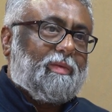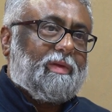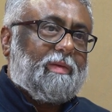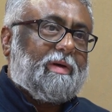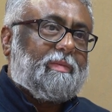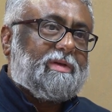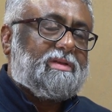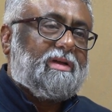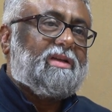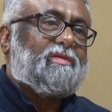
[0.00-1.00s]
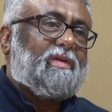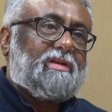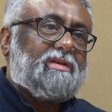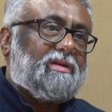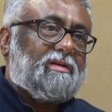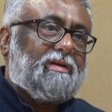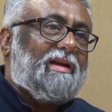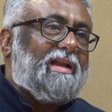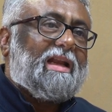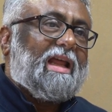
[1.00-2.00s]
Deepa Basti, it's for the
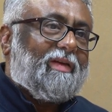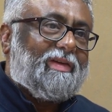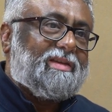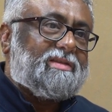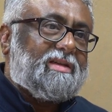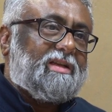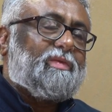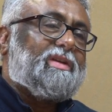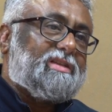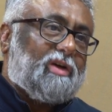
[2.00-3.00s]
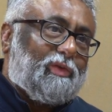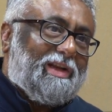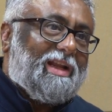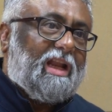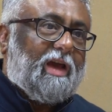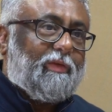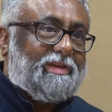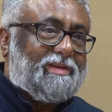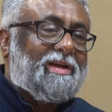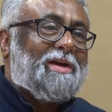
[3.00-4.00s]
Indian languages, it is for the South Indian
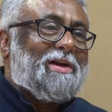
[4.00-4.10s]
languages,